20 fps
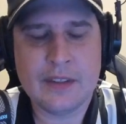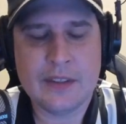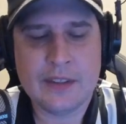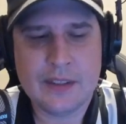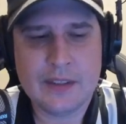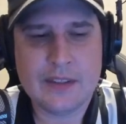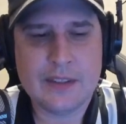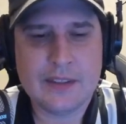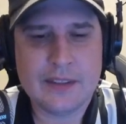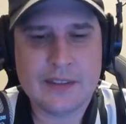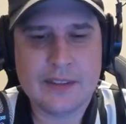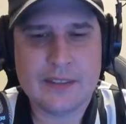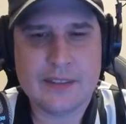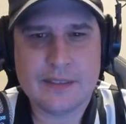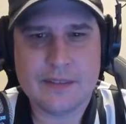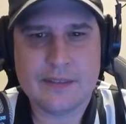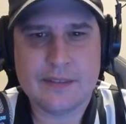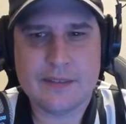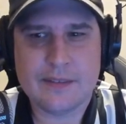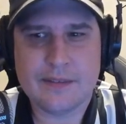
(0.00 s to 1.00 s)

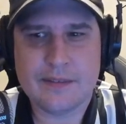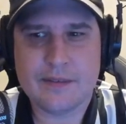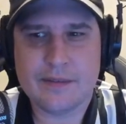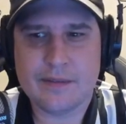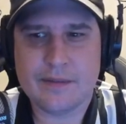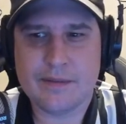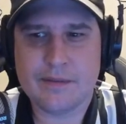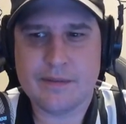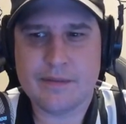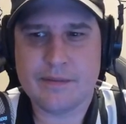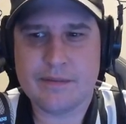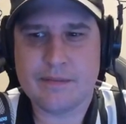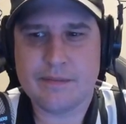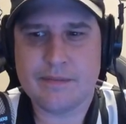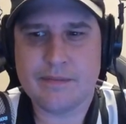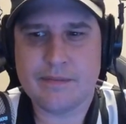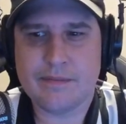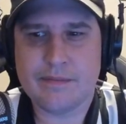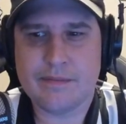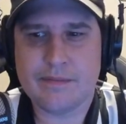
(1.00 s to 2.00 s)

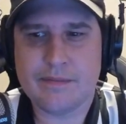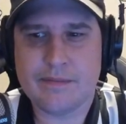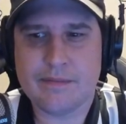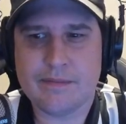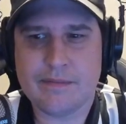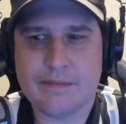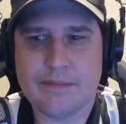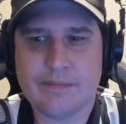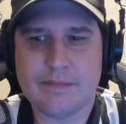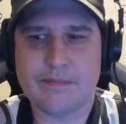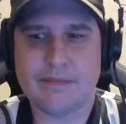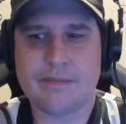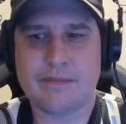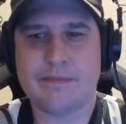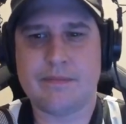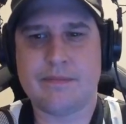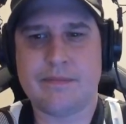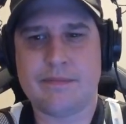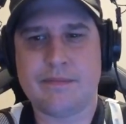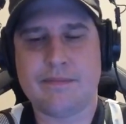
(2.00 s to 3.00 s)
This person isn't speaking.